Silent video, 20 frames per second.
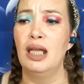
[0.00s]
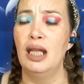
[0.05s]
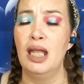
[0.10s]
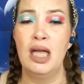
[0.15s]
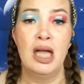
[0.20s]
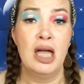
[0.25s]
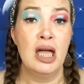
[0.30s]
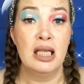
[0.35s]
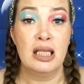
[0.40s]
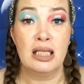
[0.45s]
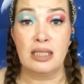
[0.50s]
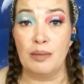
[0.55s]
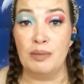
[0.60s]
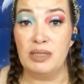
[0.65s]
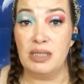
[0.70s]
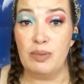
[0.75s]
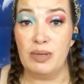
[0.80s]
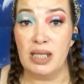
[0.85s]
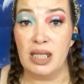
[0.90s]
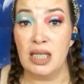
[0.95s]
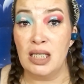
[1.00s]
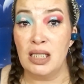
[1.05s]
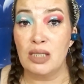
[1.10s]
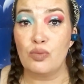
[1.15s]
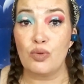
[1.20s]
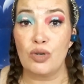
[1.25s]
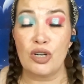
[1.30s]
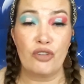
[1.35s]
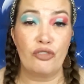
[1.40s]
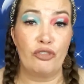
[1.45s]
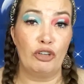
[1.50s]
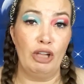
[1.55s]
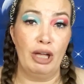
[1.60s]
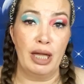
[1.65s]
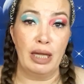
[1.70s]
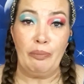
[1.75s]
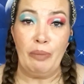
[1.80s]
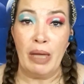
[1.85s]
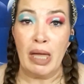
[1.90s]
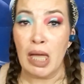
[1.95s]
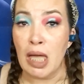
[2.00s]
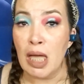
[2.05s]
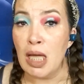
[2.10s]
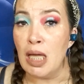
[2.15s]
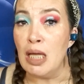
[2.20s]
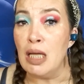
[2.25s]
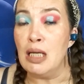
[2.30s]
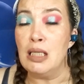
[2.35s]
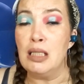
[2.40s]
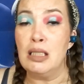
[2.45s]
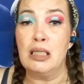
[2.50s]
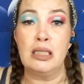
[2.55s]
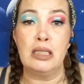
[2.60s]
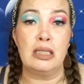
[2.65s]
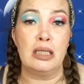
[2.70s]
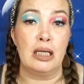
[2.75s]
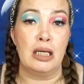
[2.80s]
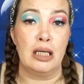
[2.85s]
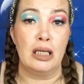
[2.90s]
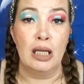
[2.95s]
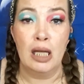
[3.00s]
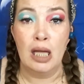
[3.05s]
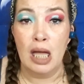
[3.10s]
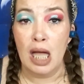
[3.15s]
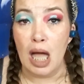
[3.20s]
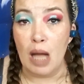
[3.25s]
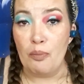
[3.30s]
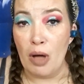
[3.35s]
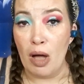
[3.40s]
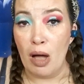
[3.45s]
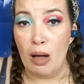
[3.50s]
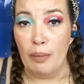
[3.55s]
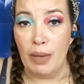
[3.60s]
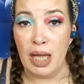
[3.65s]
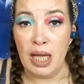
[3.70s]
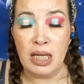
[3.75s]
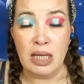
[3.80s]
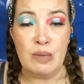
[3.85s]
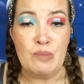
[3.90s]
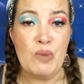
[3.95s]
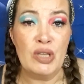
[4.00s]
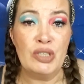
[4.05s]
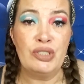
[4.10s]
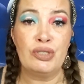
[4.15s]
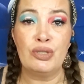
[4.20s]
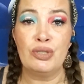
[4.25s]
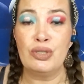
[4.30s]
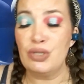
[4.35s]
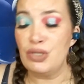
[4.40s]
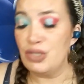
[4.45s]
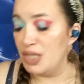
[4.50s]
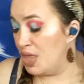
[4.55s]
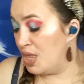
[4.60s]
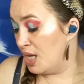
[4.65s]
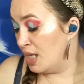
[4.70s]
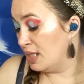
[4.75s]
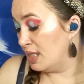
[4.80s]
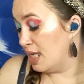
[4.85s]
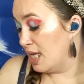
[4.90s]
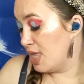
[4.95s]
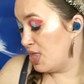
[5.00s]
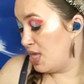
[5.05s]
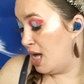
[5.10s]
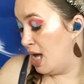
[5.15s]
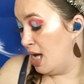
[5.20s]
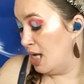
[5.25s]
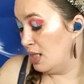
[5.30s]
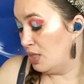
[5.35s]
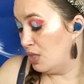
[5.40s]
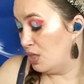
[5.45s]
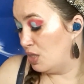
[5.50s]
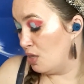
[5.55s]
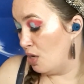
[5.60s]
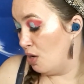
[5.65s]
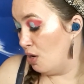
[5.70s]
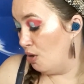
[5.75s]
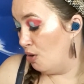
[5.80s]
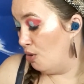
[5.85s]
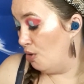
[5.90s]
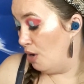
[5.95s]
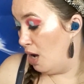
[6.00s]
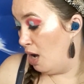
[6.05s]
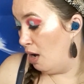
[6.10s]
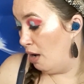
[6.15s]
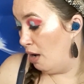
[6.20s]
And some CBDs work for like pains and achy muscles and things like that. So